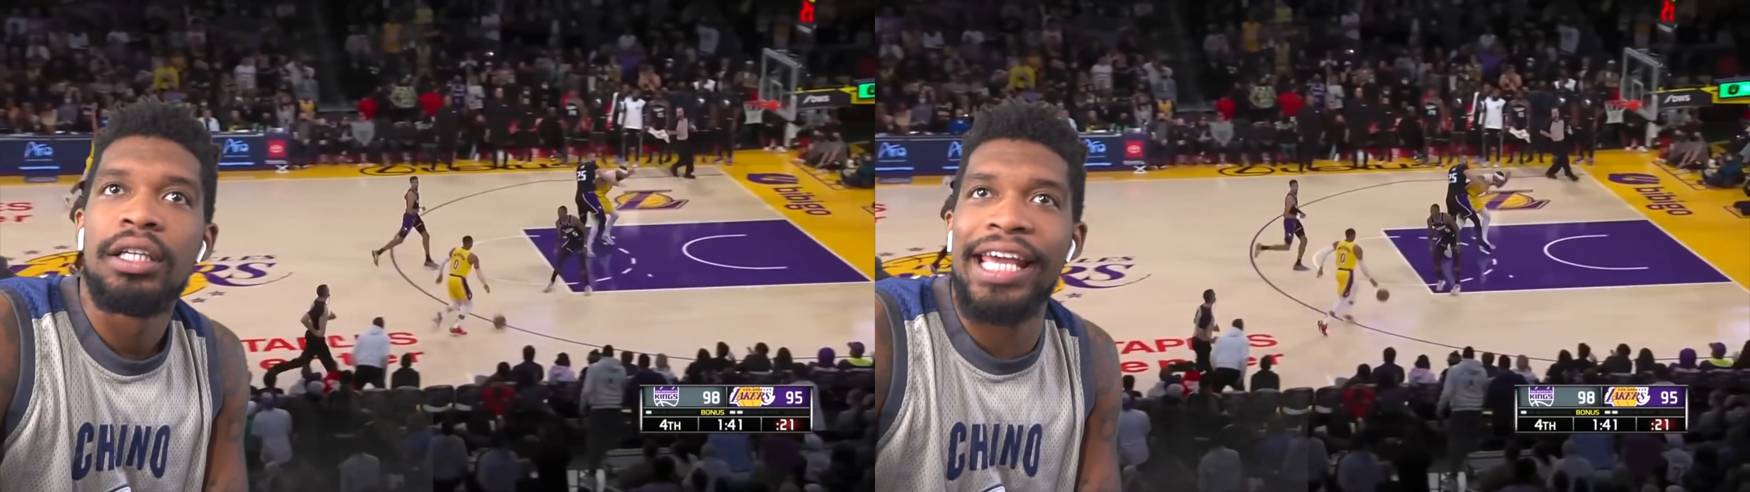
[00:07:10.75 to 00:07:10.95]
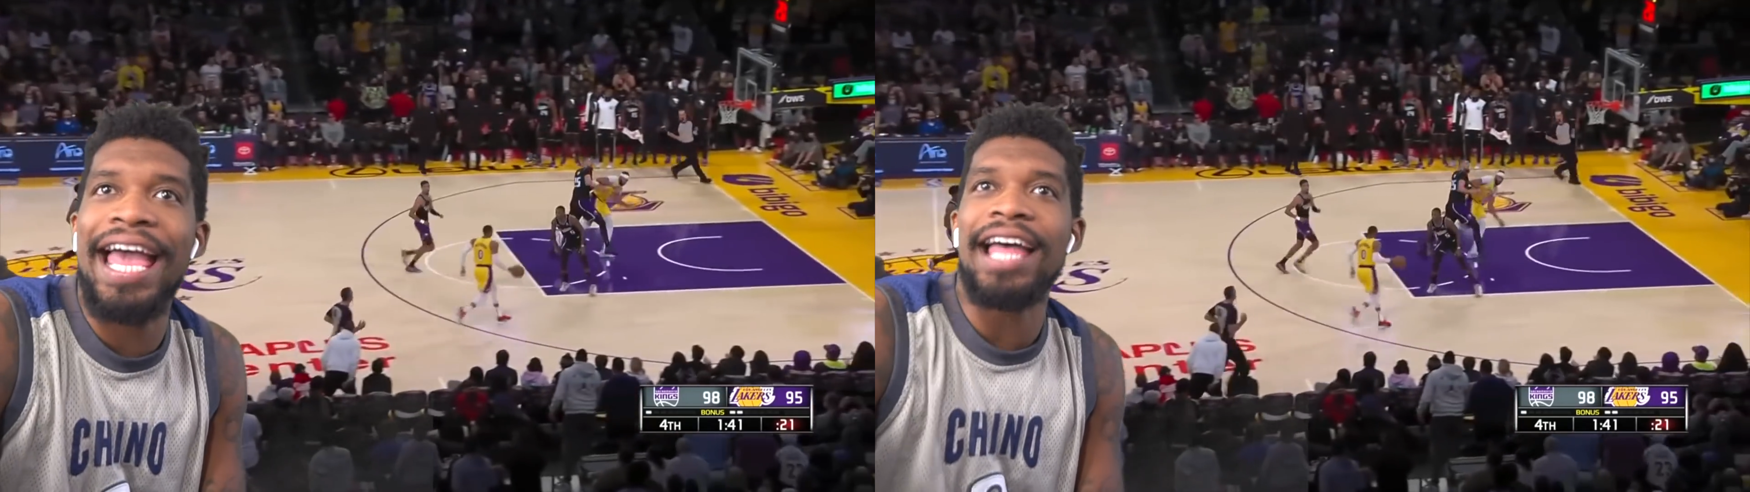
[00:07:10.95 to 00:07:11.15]

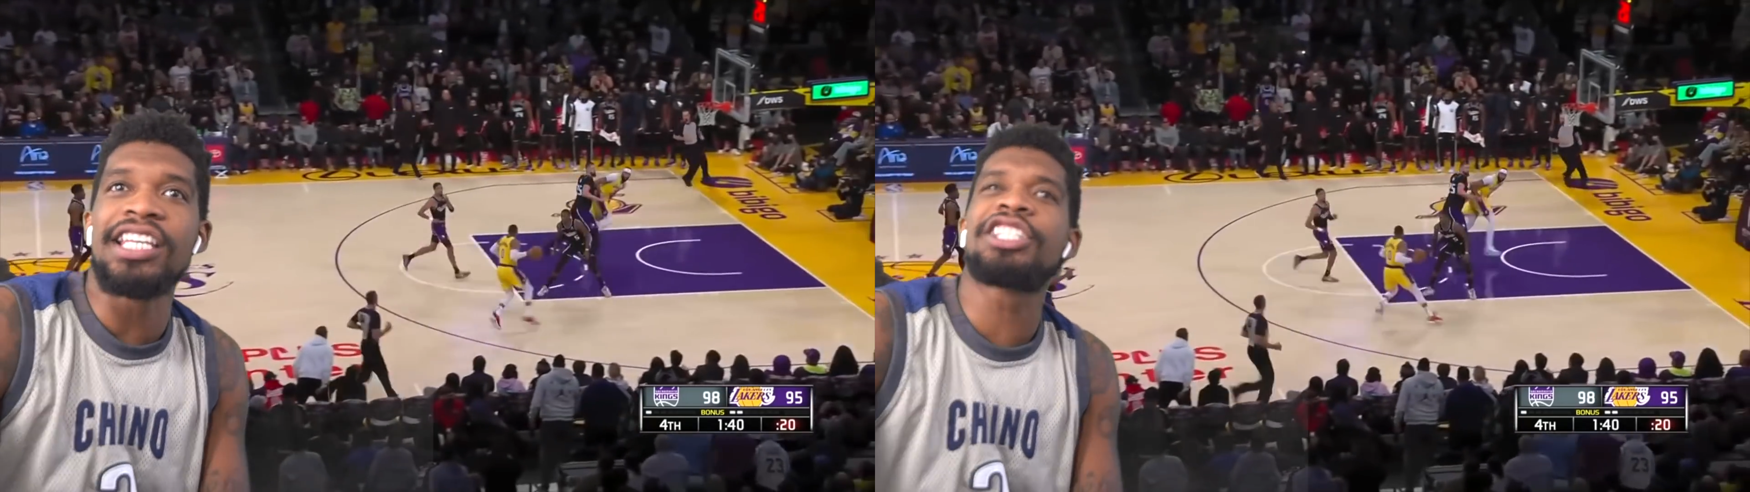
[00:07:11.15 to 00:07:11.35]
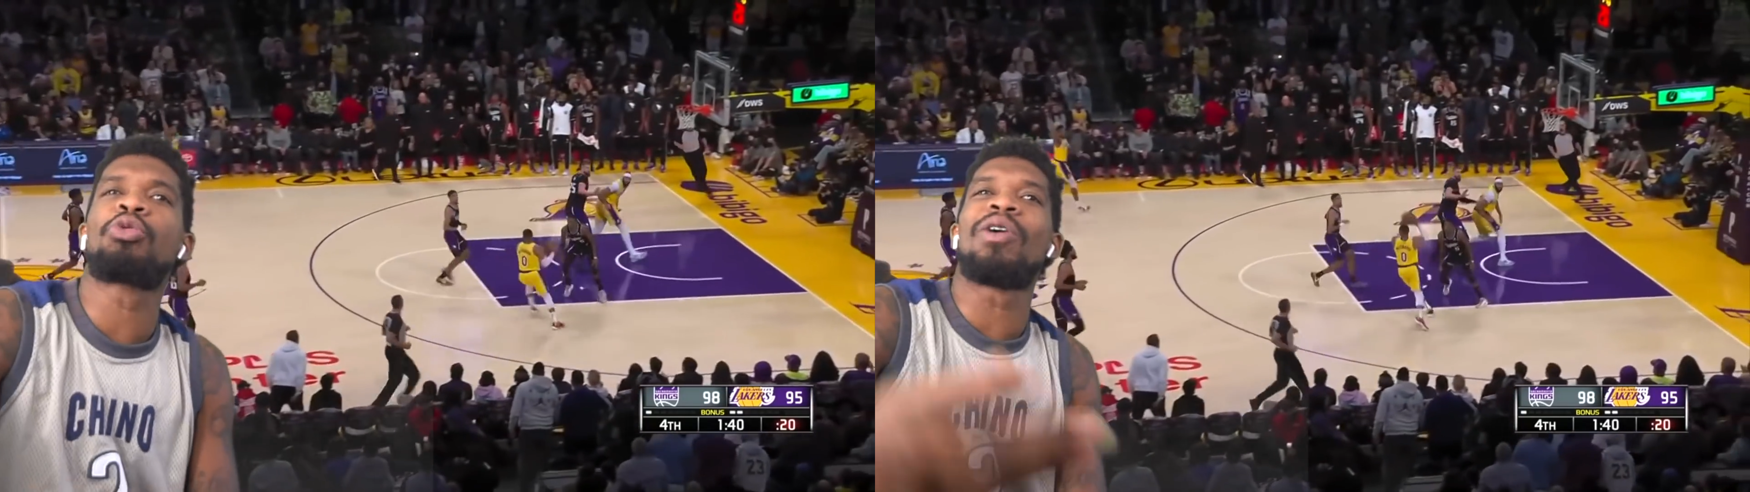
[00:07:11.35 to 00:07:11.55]
Yeah,
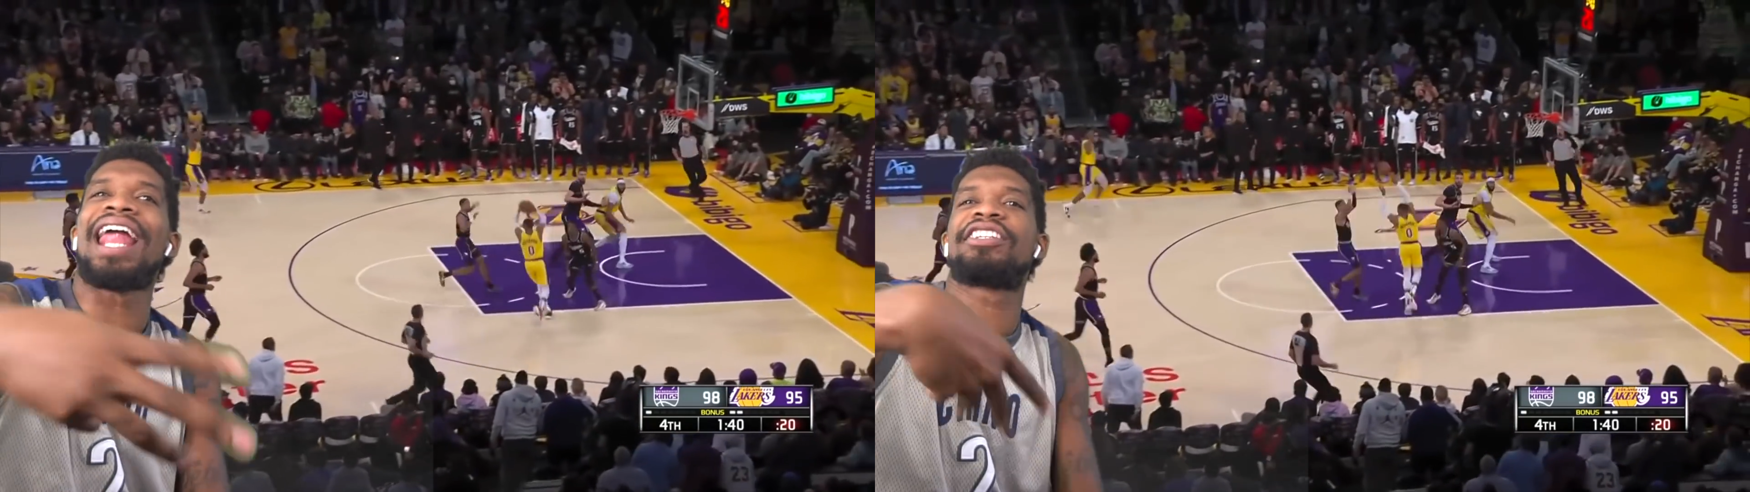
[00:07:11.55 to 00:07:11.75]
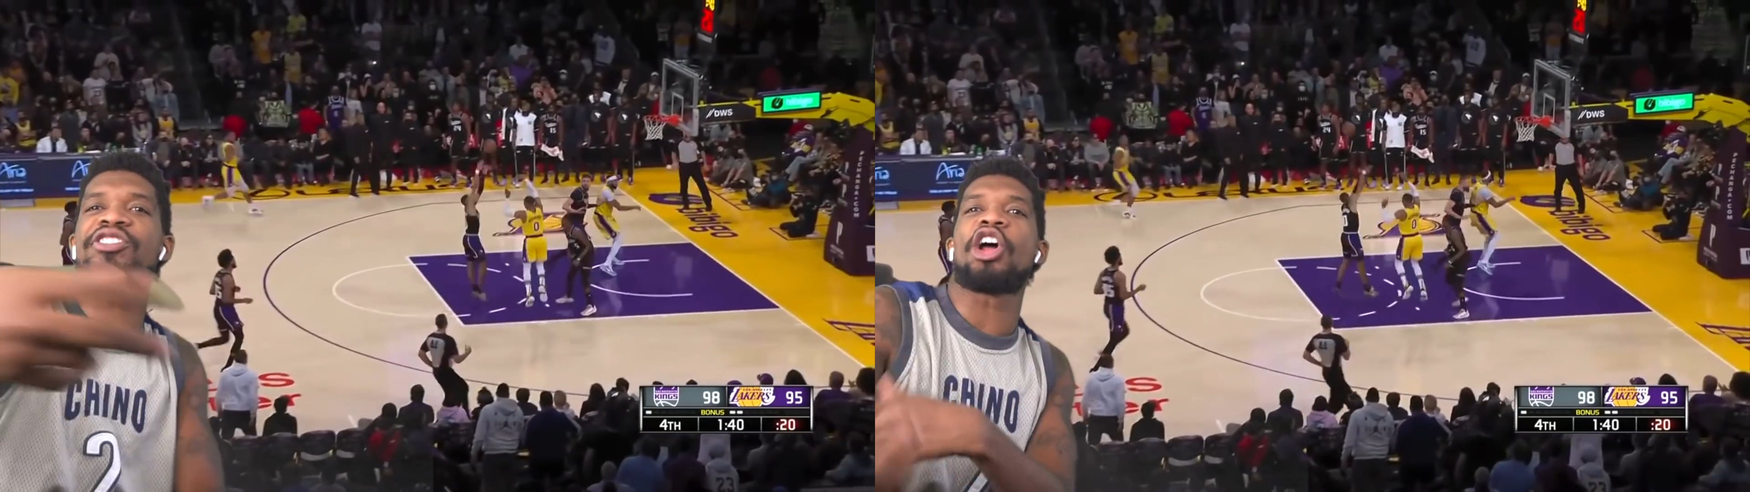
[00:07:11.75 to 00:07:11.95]
this is when
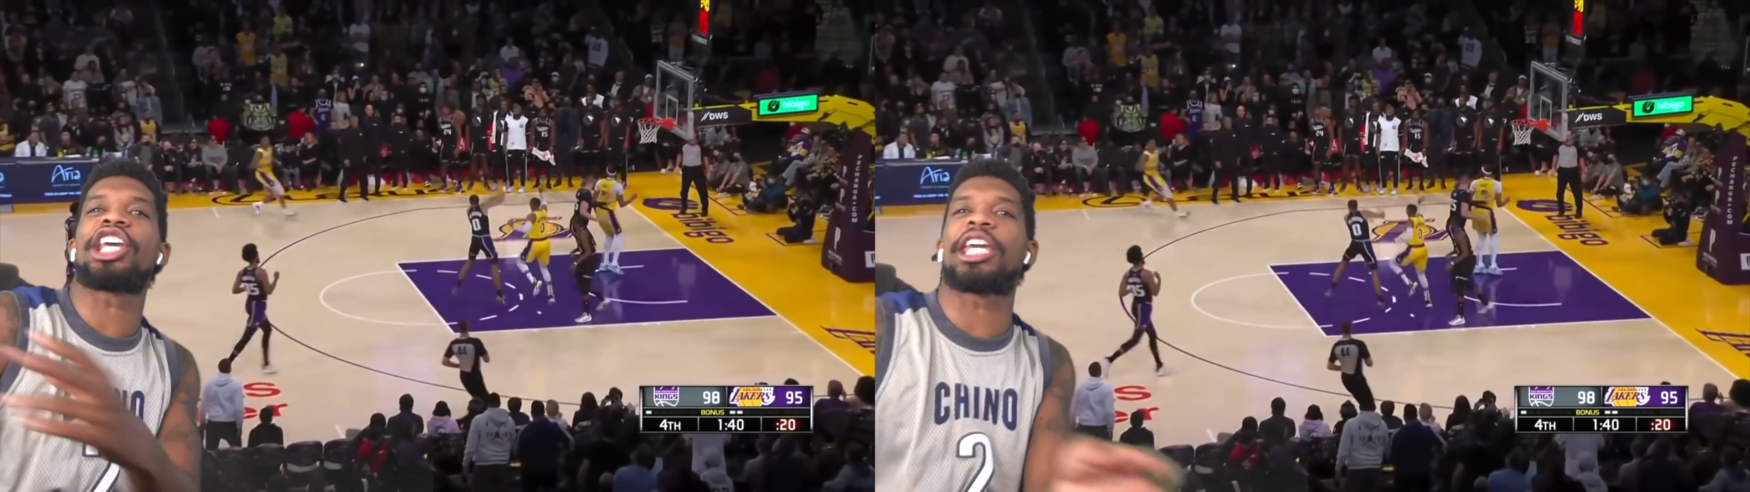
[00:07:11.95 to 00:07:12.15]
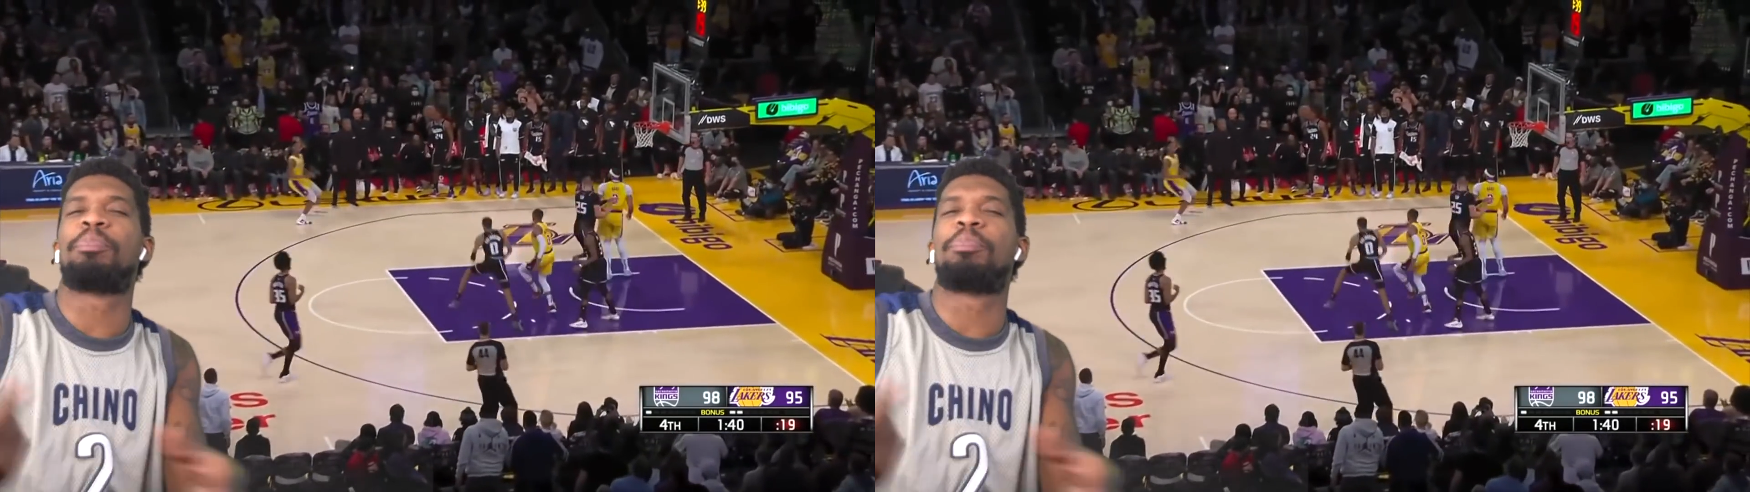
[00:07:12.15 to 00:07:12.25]
I started